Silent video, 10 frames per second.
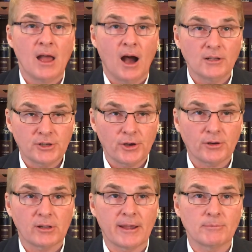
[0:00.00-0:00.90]

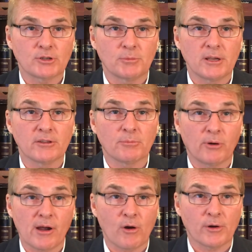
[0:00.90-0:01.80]
Unsecured claims could be either
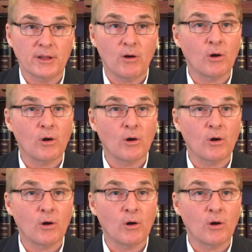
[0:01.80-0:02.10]
priority